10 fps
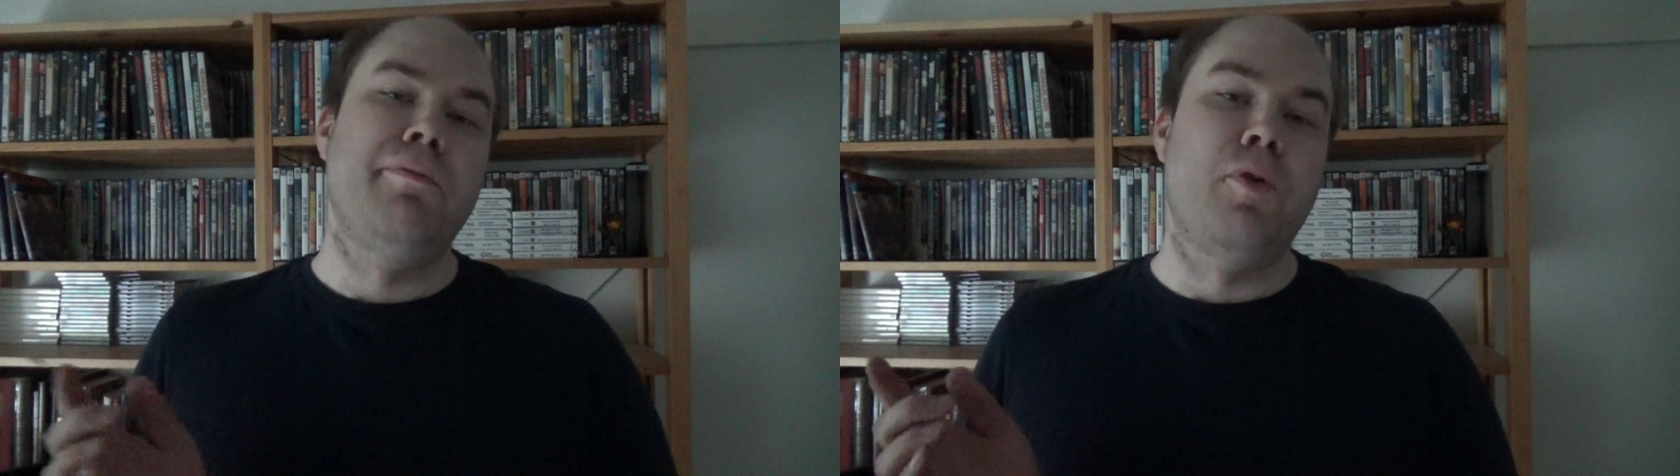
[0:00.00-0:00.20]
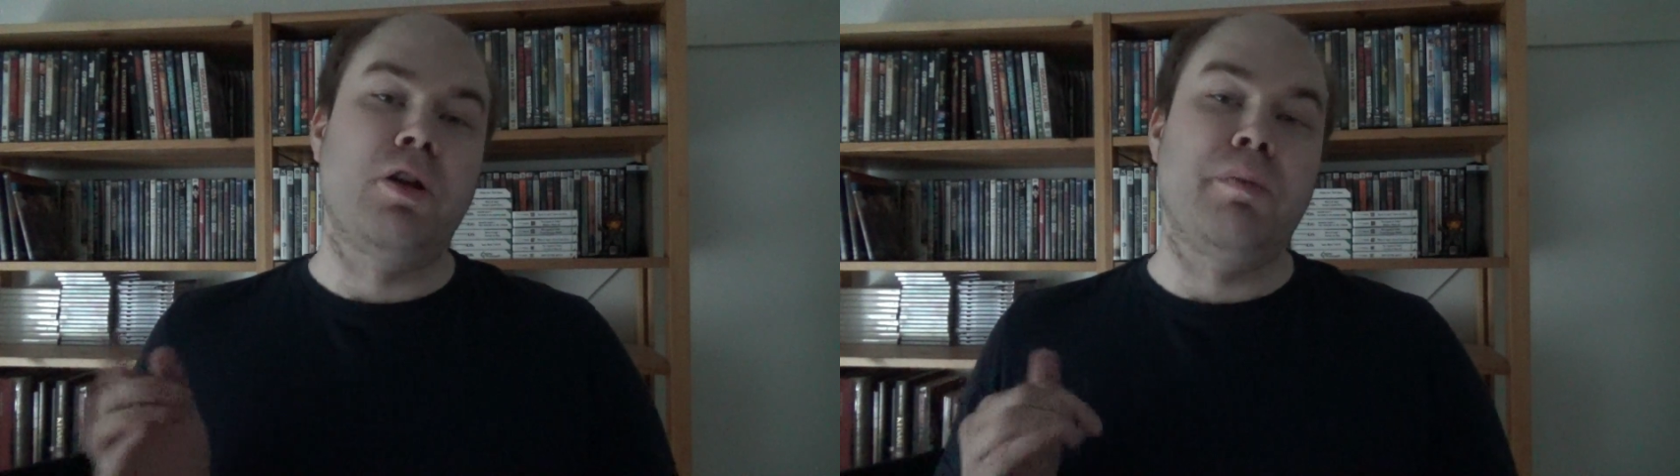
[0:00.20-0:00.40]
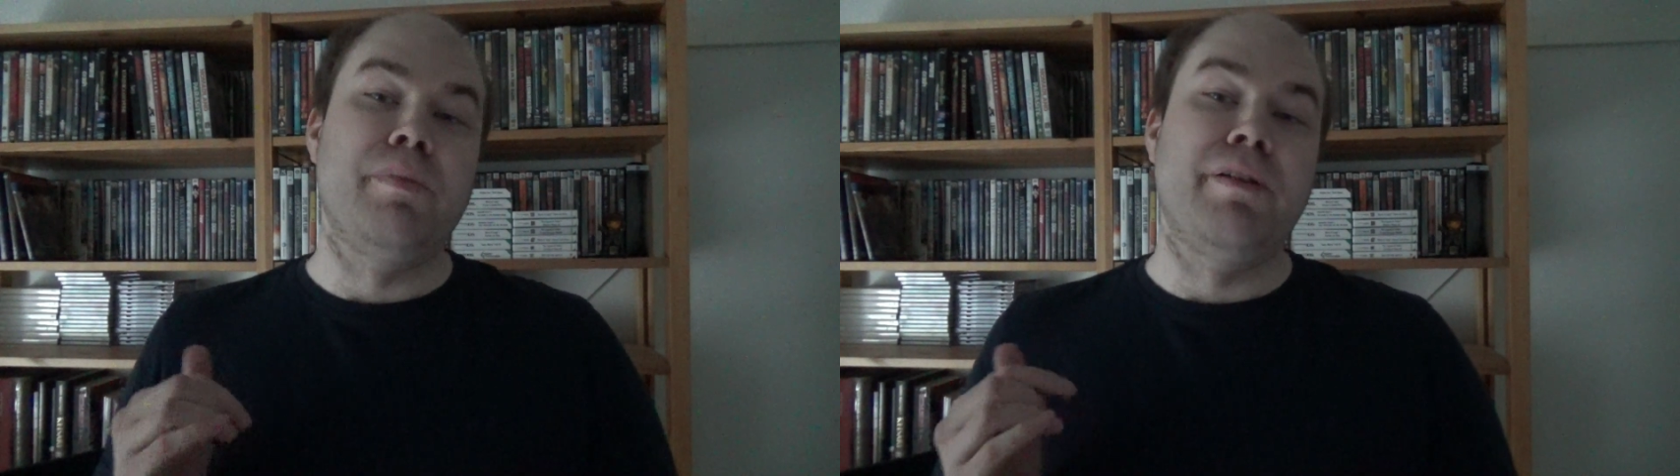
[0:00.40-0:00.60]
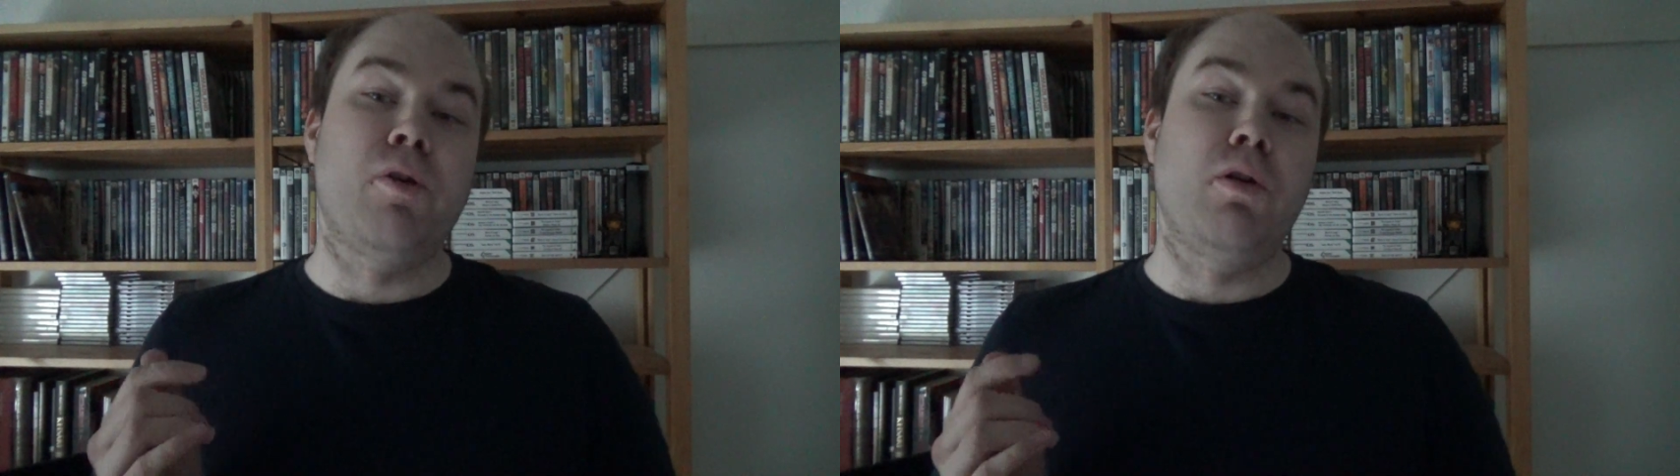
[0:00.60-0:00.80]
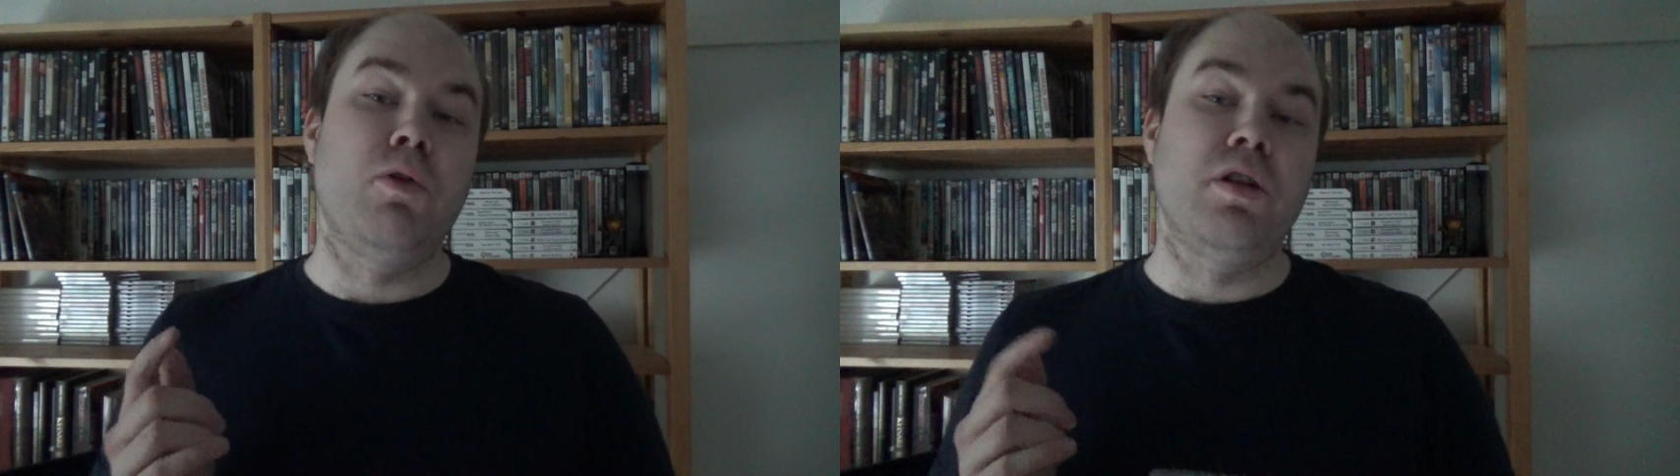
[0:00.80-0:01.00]
forgive me
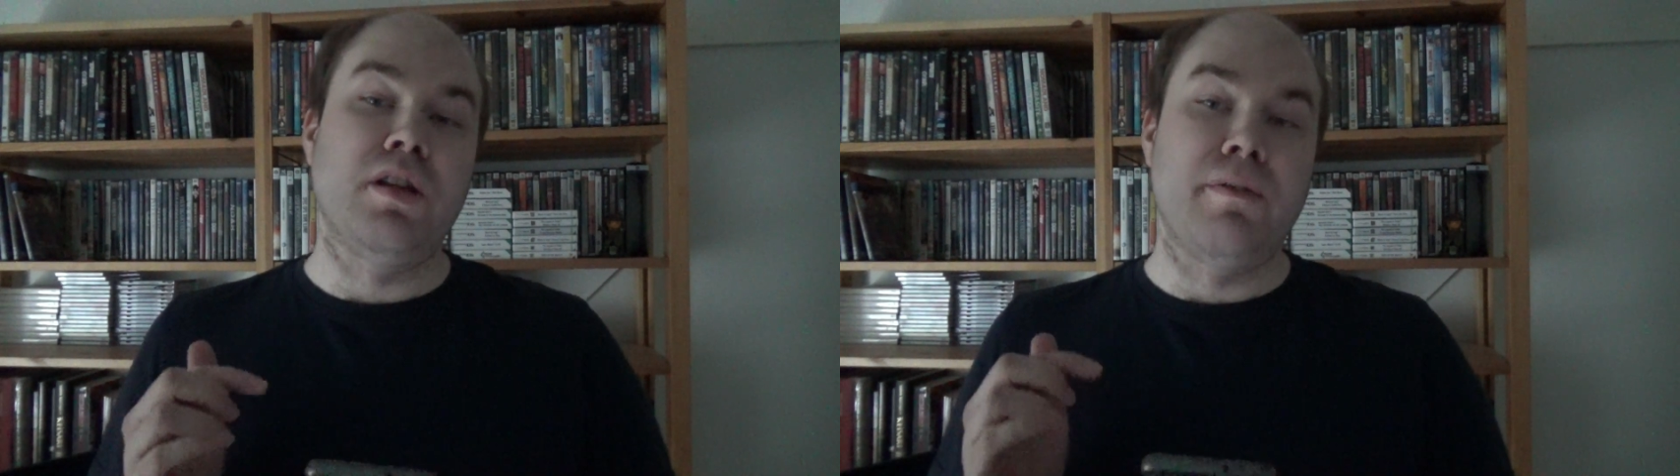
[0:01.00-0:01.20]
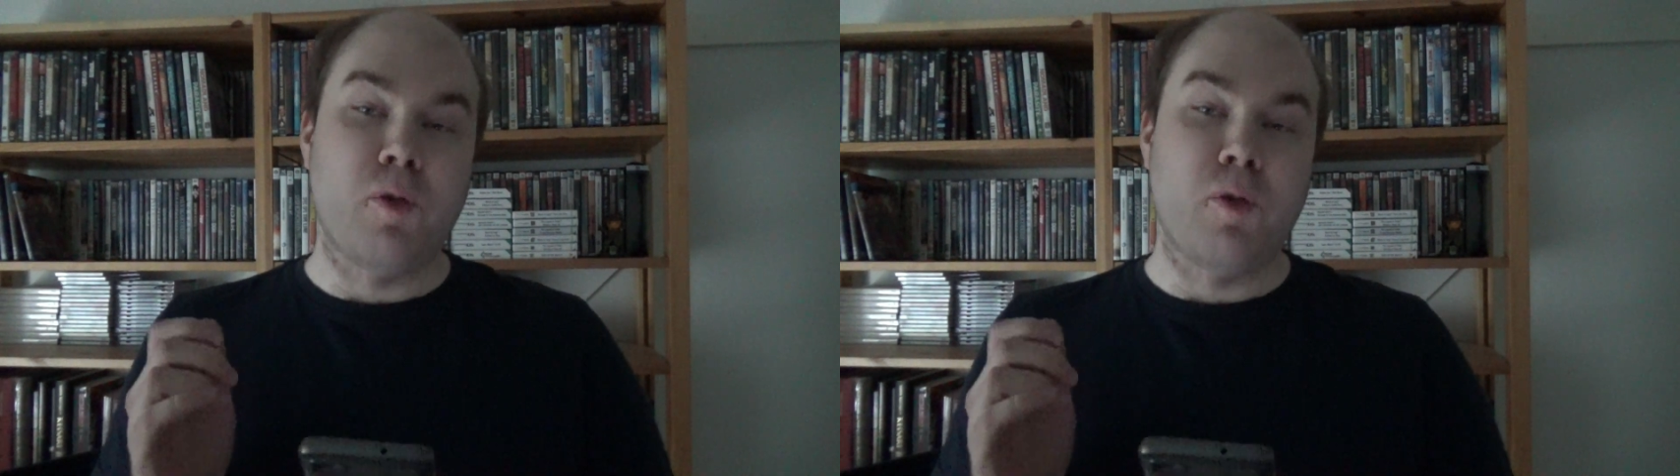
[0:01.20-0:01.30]
for looking them